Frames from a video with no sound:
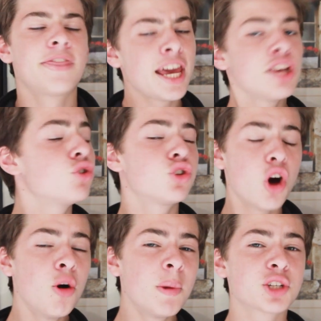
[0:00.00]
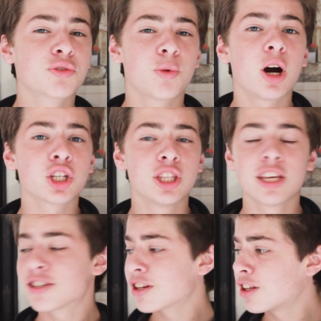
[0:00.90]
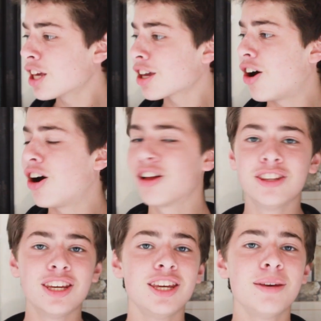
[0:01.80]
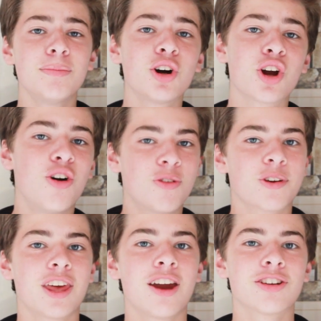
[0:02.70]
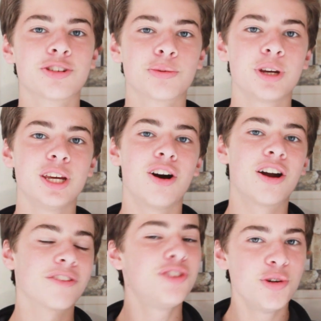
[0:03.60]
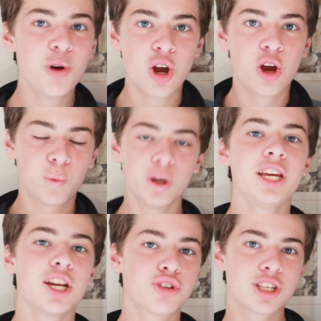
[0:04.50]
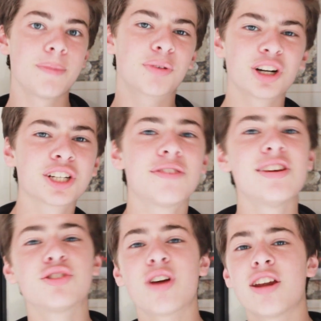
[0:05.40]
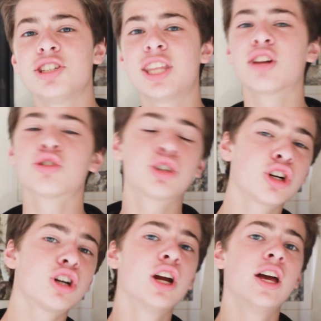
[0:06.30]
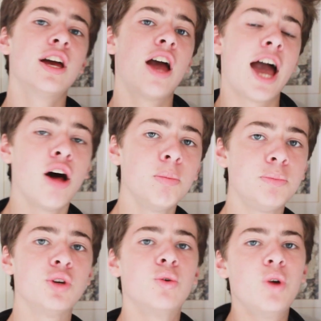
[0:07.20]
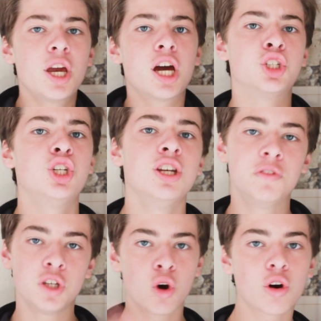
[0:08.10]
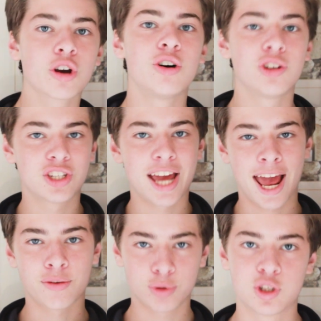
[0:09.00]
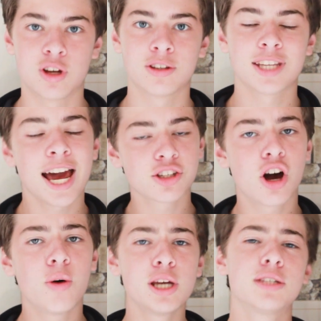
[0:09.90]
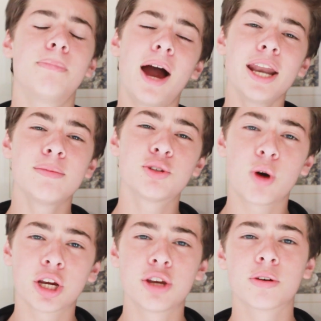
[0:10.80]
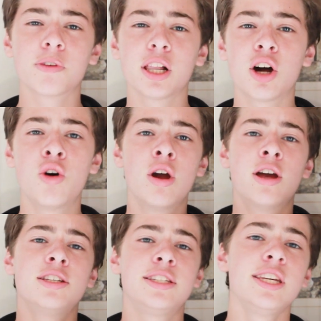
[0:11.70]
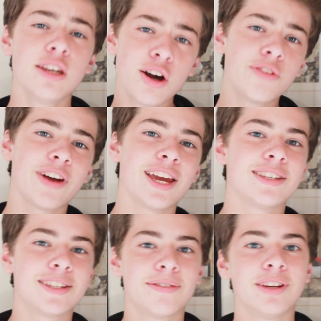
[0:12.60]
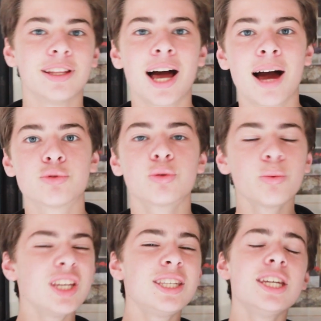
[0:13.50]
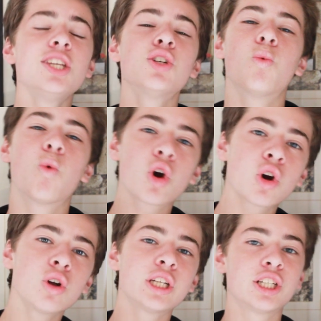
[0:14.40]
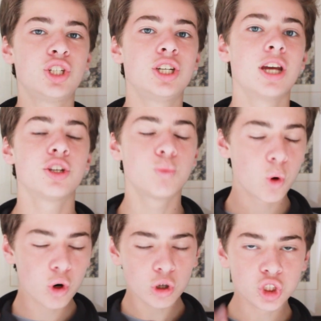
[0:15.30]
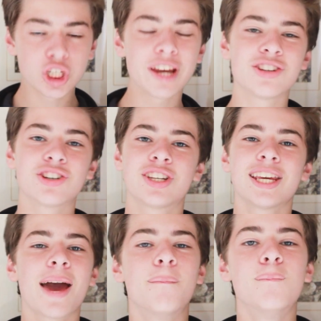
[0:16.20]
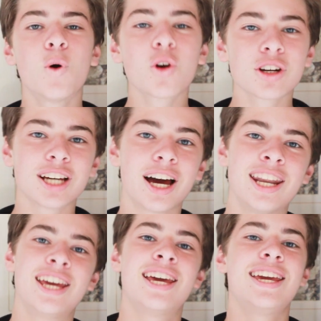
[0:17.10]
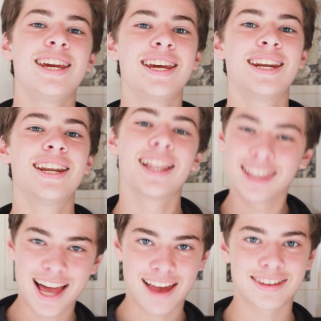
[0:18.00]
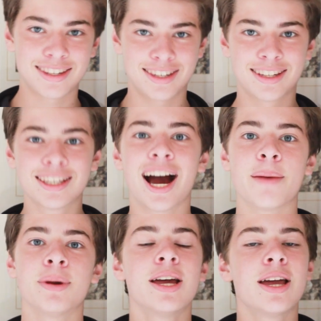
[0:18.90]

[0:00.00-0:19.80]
Thank you so much for watching this. Click on the ebook over there to read on a few really interesting productivity strategies that'll sure help you achieve your goals and results. As always, my name is Joaquin Ravello, CEO of Aceactivity Labs, where we teach world changers to get more done in less time.